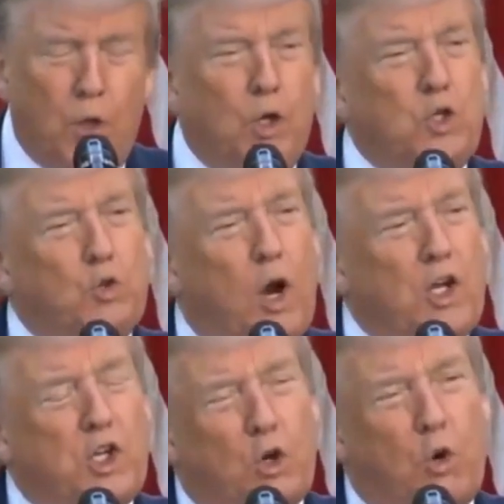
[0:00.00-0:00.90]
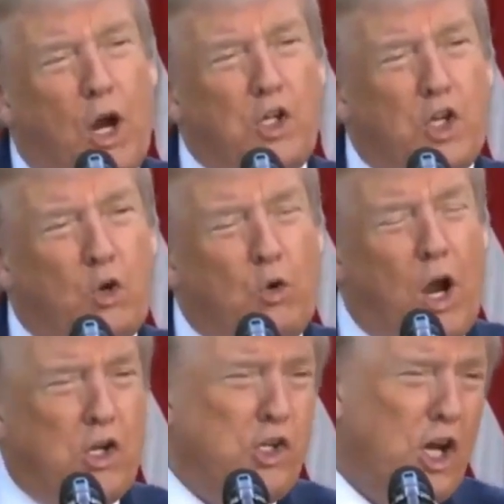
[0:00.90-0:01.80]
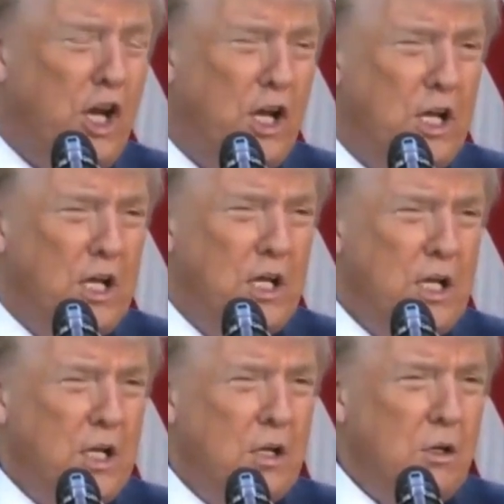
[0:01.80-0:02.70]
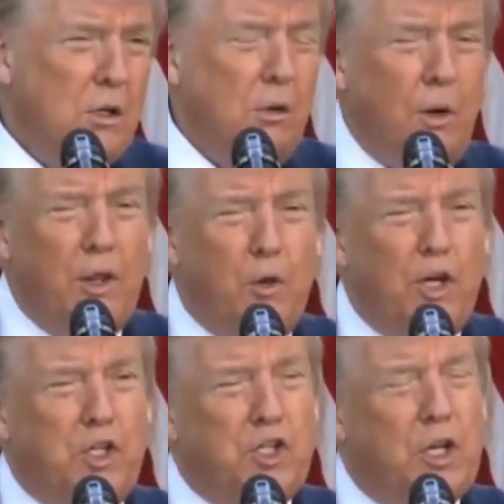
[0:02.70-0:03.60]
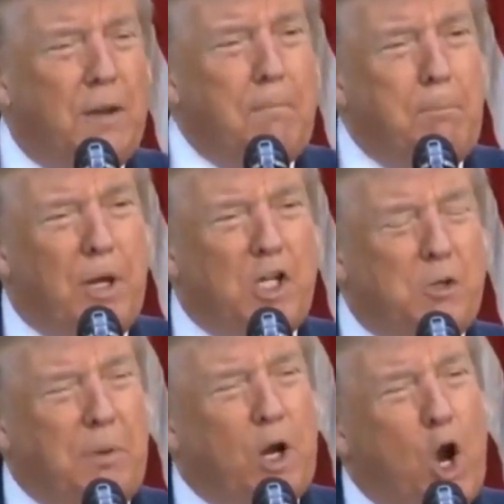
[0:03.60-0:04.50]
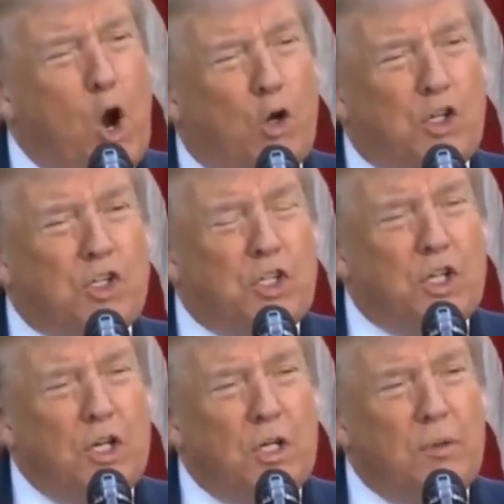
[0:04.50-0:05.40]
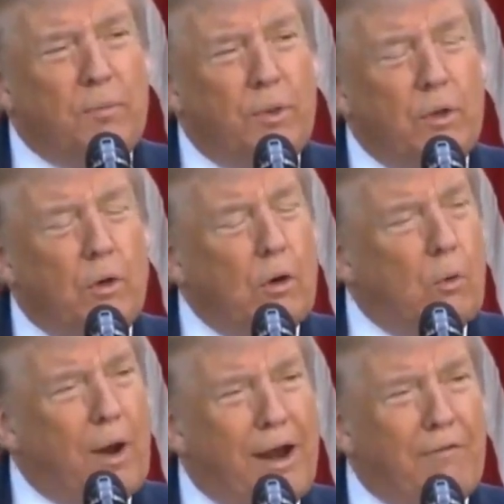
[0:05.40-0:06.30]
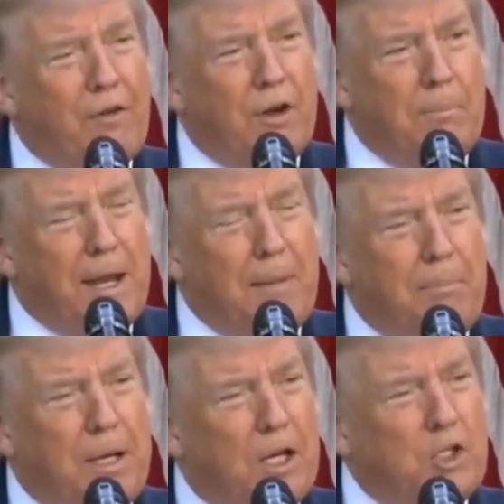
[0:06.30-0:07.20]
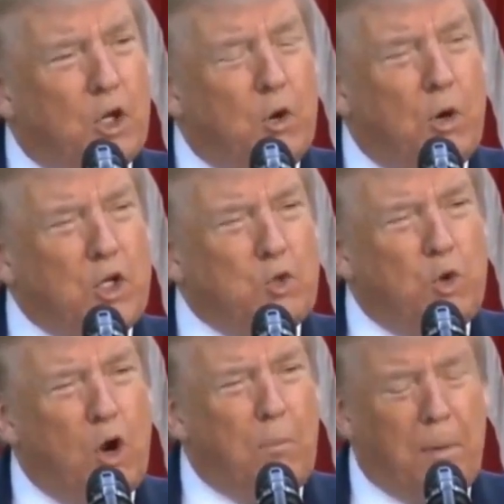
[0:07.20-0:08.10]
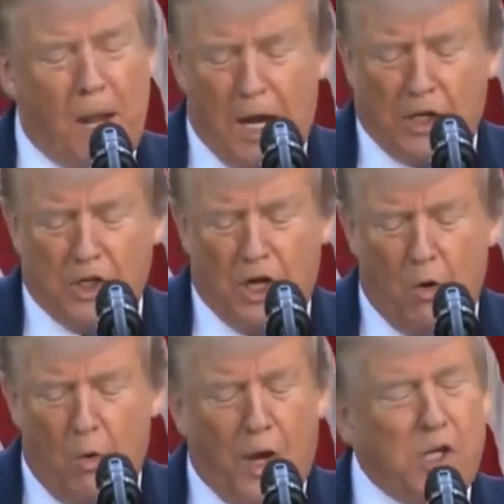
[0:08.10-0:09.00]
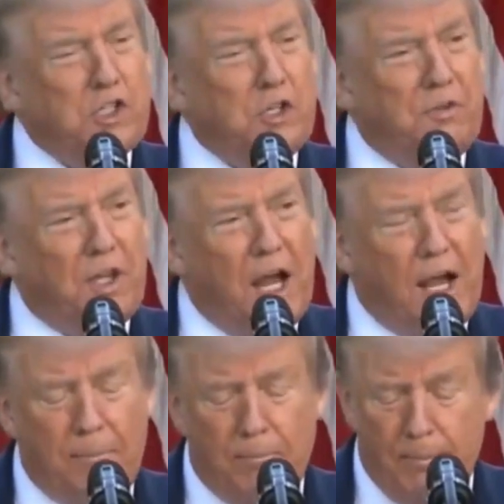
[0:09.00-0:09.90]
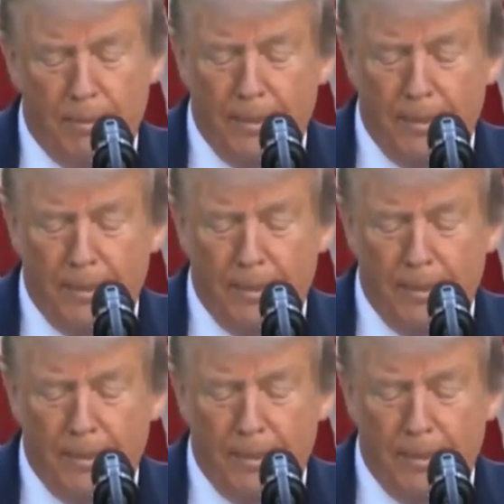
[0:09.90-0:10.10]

Whether it's Russia, or whether it's impeachment hoax, or whatever it may be, it's always roadblocks and a waste of time.